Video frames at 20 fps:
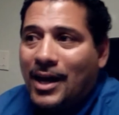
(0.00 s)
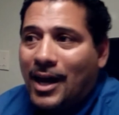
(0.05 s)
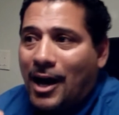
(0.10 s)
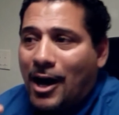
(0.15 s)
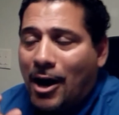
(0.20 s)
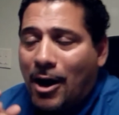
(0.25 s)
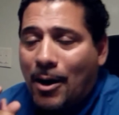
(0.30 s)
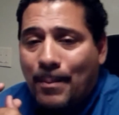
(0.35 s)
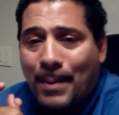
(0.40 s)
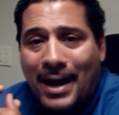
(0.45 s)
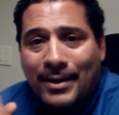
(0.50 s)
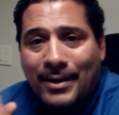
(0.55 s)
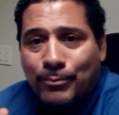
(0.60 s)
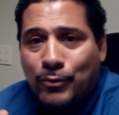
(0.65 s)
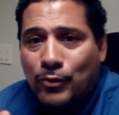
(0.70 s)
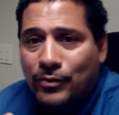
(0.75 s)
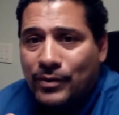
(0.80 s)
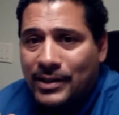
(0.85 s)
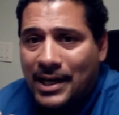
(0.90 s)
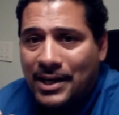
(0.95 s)
I
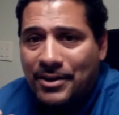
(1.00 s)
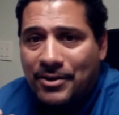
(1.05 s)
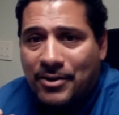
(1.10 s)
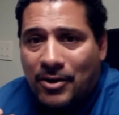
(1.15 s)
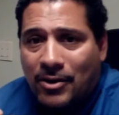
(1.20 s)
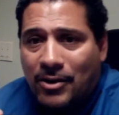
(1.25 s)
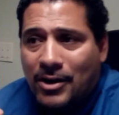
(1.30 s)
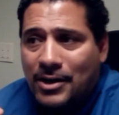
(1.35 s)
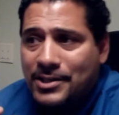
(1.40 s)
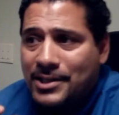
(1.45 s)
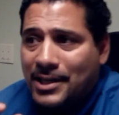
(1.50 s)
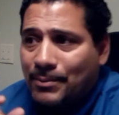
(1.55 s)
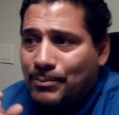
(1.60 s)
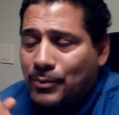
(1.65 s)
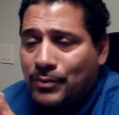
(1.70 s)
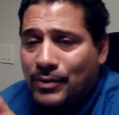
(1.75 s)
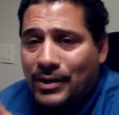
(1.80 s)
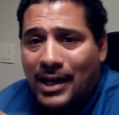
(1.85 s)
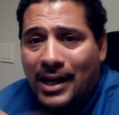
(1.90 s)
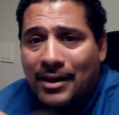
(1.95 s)
move a lot of cars, I
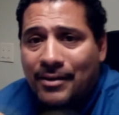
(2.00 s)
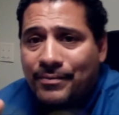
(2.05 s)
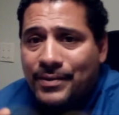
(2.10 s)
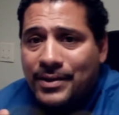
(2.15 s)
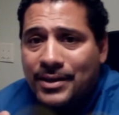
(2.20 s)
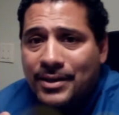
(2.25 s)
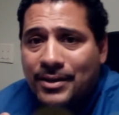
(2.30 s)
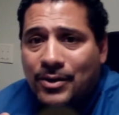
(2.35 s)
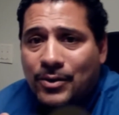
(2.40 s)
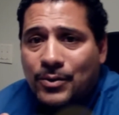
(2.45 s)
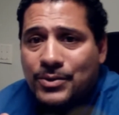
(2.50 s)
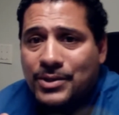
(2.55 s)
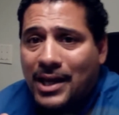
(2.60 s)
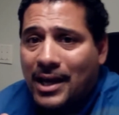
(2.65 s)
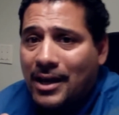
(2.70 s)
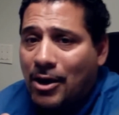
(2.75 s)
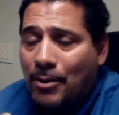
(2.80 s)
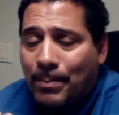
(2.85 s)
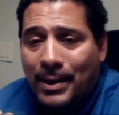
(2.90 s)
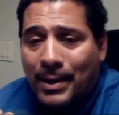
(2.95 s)
move a lot of vehicles,
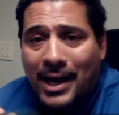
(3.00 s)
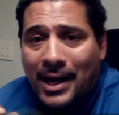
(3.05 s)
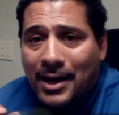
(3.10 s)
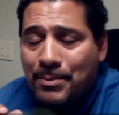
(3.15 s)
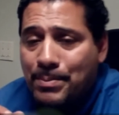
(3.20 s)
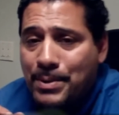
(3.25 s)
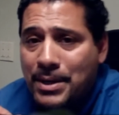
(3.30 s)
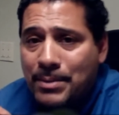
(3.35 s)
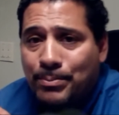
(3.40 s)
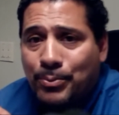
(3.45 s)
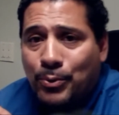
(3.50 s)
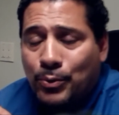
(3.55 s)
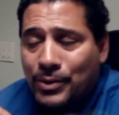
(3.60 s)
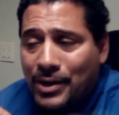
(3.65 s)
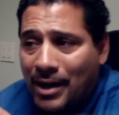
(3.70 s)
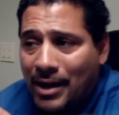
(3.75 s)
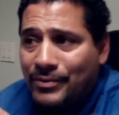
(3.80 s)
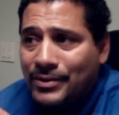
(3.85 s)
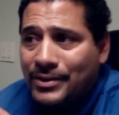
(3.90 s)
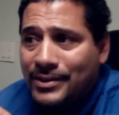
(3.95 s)
I help a lot of people
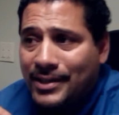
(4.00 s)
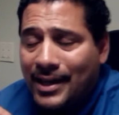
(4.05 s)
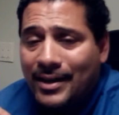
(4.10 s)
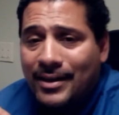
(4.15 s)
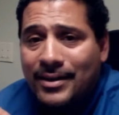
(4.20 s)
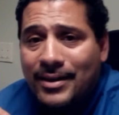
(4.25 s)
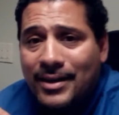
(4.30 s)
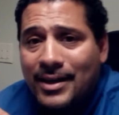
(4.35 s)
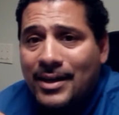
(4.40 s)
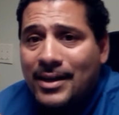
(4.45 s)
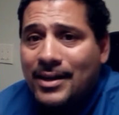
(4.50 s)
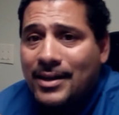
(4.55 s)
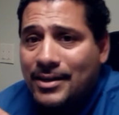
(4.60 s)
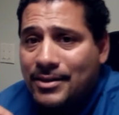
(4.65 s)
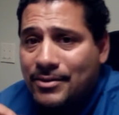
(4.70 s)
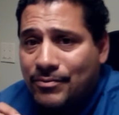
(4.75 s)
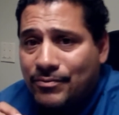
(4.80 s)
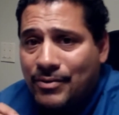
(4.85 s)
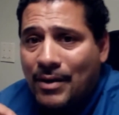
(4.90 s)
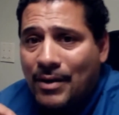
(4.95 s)
every day.
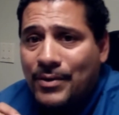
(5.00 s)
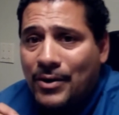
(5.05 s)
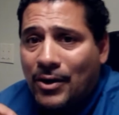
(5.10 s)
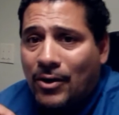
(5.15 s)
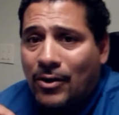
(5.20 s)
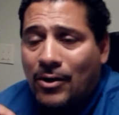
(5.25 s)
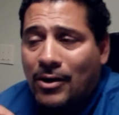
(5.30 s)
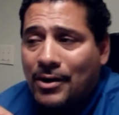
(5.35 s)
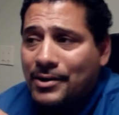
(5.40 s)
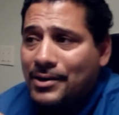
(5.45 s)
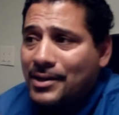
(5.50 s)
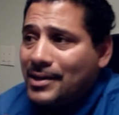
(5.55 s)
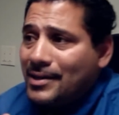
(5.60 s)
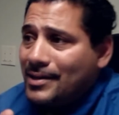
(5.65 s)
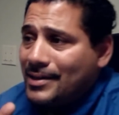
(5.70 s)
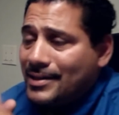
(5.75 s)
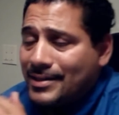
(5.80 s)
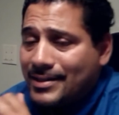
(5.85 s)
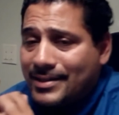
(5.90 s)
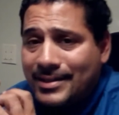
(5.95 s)
It's very hard.
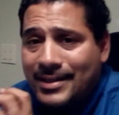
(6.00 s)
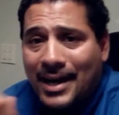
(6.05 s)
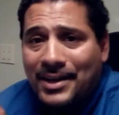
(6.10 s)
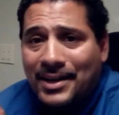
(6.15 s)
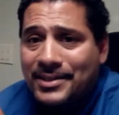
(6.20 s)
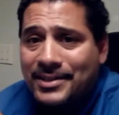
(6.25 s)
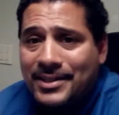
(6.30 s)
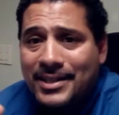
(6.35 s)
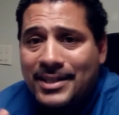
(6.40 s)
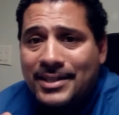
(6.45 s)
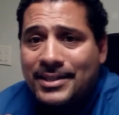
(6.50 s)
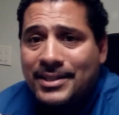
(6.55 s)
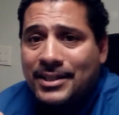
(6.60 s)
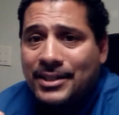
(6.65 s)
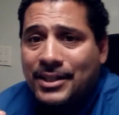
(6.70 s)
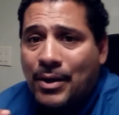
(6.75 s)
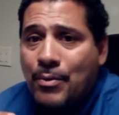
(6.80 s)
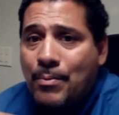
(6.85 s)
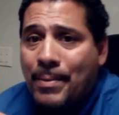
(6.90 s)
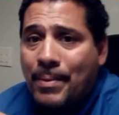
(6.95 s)
It's not as easy
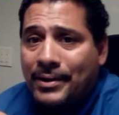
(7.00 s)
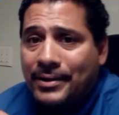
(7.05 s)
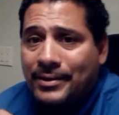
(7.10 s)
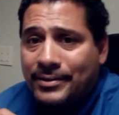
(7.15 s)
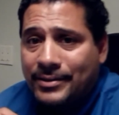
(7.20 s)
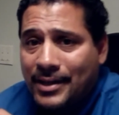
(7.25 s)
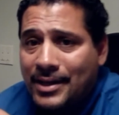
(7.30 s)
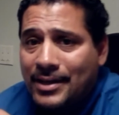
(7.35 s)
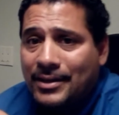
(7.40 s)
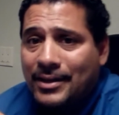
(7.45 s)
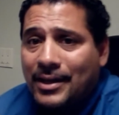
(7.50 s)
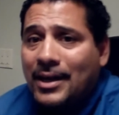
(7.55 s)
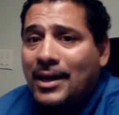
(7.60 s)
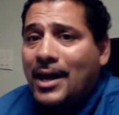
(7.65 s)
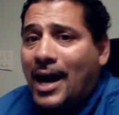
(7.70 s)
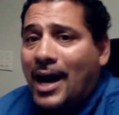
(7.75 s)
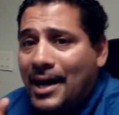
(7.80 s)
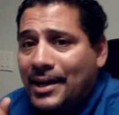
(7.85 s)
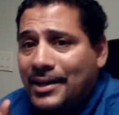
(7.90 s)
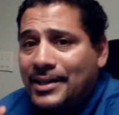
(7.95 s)
as everybody think.
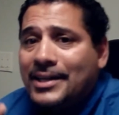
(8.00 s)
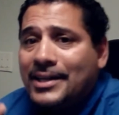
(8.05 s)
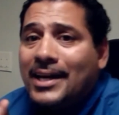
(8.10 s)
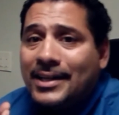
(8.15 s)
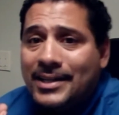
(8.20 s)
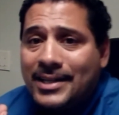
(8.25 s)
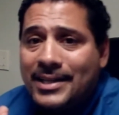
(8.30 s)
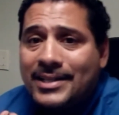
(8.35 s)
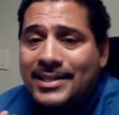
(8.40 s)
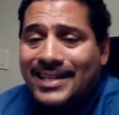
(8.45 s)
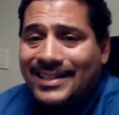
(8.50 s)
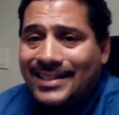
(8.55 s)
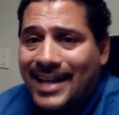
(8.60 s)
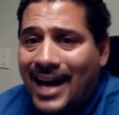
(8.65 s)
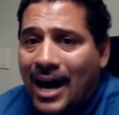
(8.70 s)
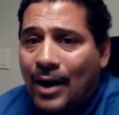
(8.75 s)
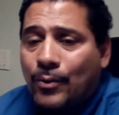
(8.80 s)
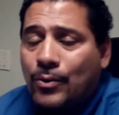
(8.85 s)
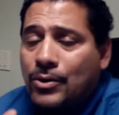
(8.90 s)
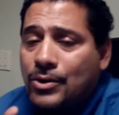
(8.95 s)
I need at least an
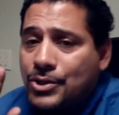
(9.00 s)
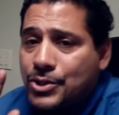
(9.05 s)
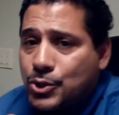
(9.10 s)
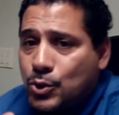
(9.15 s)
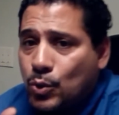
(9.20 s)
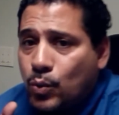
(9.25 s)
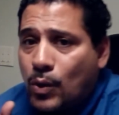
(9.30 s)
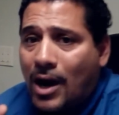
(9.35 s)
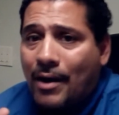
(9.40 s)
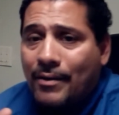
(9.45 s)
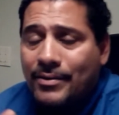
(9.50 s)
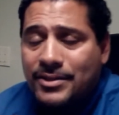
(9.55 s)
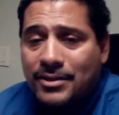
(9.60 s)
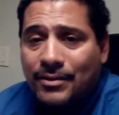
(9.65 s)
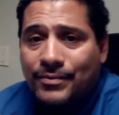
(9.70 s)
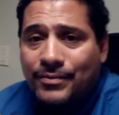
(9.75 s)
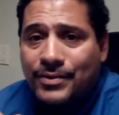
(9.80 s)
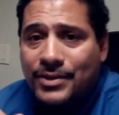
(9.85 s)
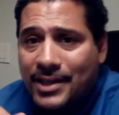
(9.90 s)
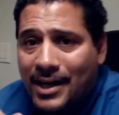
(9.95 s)
hour or 2 hours
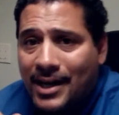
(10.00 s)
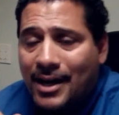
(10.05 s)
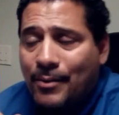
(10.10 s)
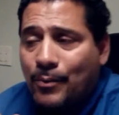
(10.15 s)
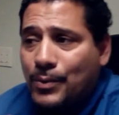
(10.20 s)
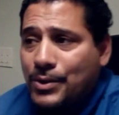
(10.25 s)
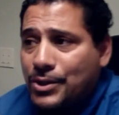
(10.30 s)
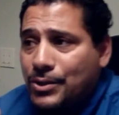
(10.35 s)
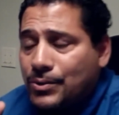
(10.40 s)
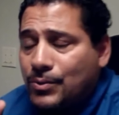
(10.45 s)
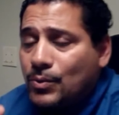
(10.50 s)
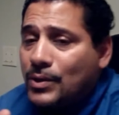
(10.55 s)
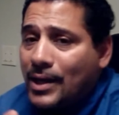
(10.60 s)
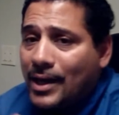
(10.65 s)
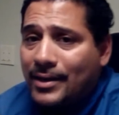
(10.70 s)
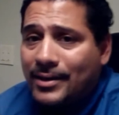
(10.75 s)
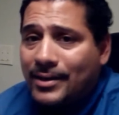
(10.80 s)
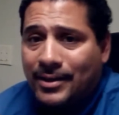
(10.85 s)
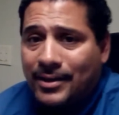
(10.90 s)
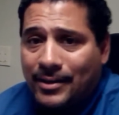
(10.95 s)
every time when you do
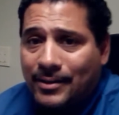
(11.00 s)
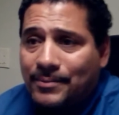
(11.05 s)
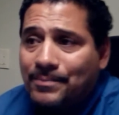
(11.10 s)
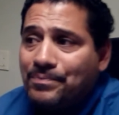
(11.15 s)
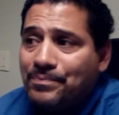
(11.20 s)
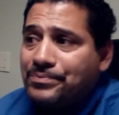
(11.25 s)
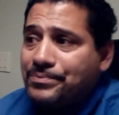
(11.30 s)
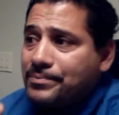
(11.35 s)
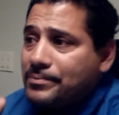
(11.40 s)
get here.